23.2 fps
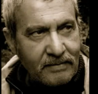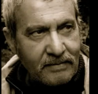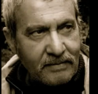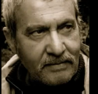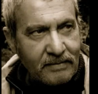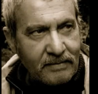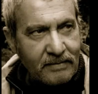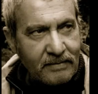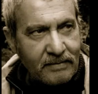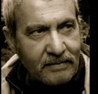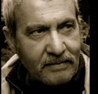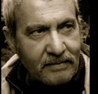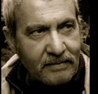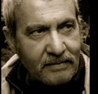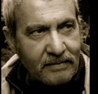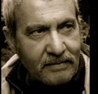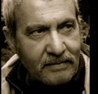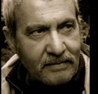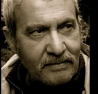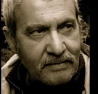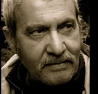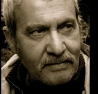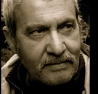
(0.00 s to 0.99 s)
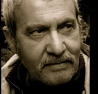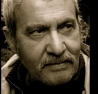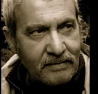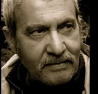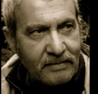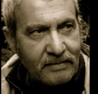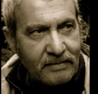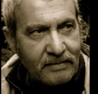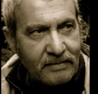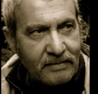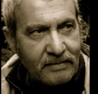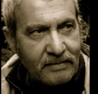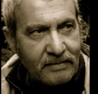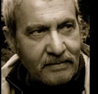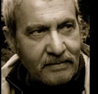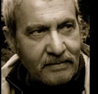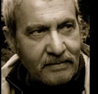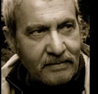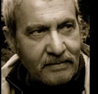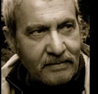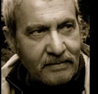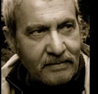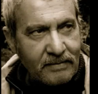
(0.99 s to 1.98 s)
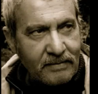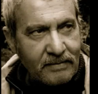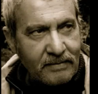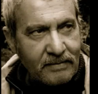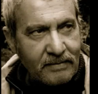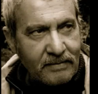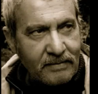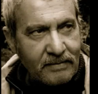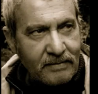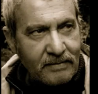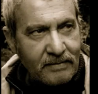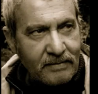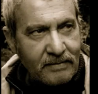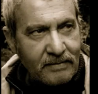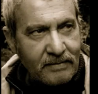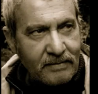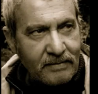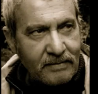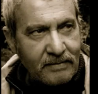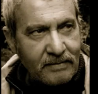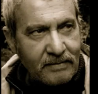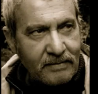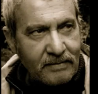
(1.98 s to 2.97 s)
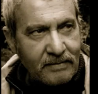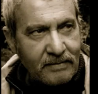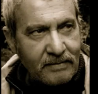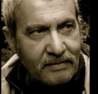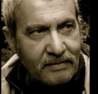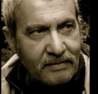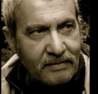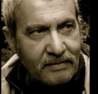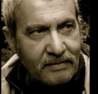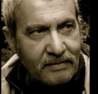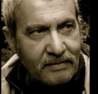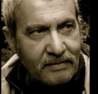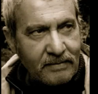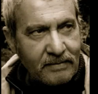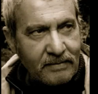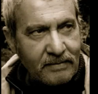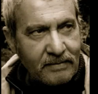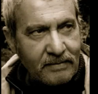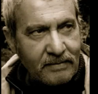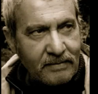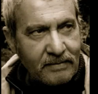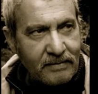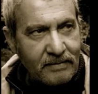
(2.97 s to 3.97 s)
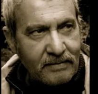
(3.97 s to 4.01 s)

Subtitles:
This is a still picture; no speech is visible.